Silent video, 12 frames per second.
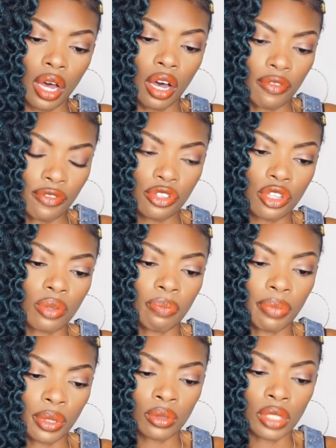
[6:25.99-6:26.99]
of still
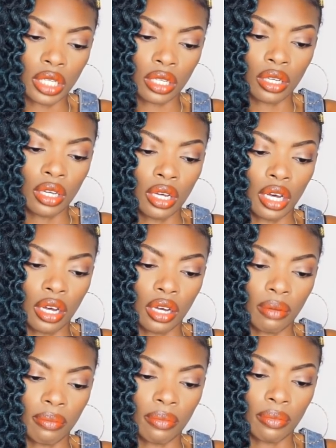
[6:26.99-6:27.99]
building
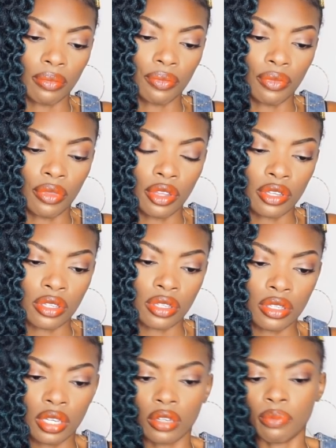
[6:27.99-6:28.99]

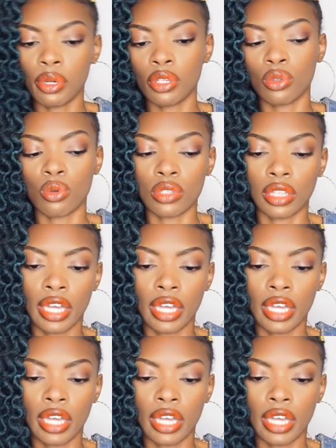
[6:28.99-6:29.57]
this 10 of Pentacles